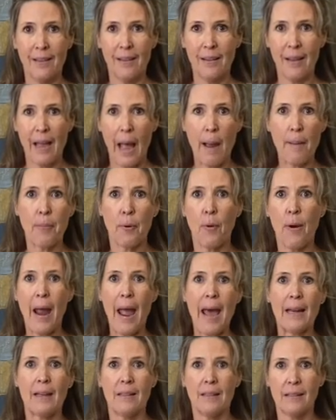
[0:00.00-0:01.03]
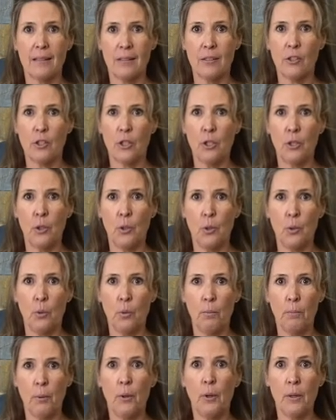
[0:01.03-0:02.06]
apparatus
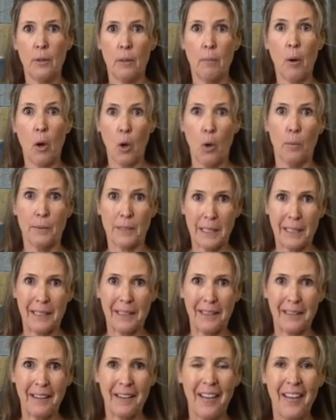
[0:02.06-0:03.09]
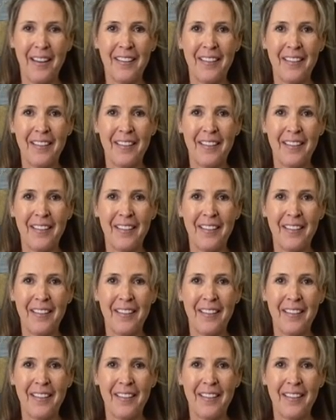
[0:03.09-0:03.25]
to put the bulbs in.